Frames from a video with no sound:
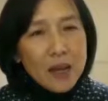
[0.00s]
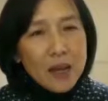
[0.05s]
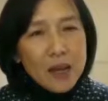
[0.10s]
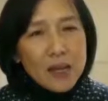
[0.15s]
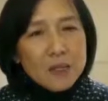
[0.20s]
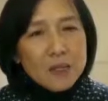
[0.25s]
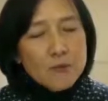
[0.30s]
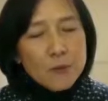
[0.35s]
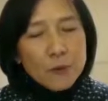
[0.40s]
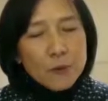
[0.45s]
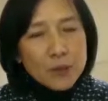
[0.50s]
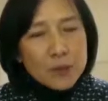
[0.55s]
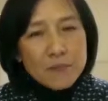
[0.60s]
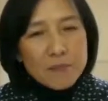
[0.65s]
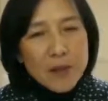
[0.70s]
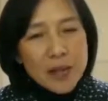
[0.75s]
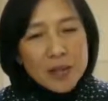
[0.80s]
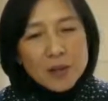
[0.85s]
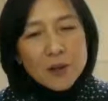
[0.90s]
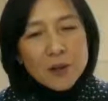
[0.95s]
As for the
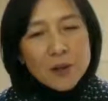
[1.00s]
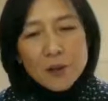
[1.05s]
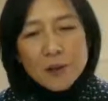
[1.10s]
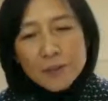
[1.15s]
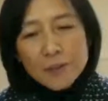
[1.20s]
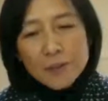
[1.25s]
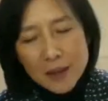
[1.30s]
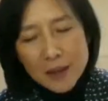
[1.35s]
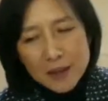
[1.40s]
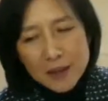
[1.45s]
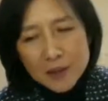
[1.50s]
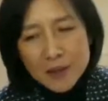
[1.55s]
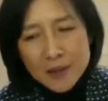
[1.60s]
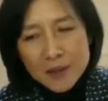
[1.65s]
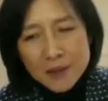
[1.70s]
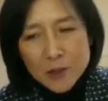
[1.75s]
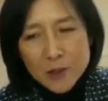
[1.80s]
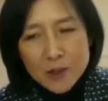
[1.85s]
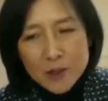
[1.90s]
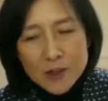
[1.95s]
meadow,
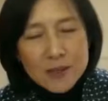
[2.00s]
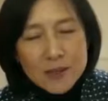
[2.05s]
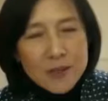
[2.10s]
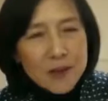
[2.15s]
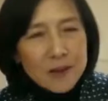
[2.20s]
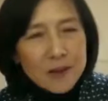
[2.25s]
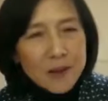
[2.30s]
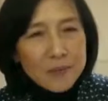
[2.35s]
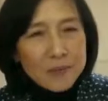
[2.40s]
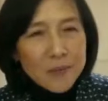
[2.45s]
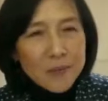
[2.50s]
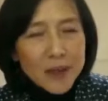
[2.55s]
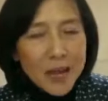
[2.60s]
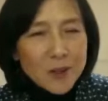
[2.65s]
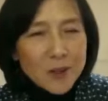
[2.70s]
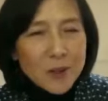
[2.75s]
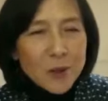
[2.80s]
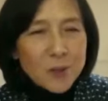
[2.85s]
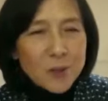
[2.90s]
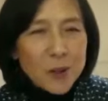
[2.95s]
it's just
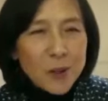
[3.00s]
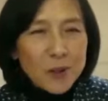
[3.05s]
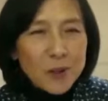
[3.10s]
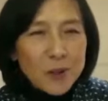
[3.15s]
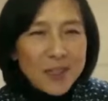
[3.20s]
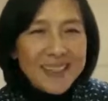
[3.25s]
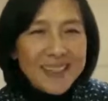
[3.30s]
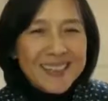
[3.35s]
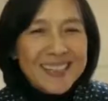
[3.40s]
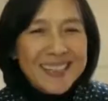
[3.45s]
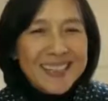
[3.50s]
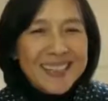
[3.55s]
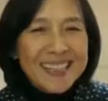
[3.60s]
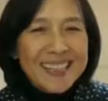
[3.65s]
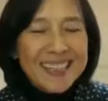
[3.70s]
annual mowing.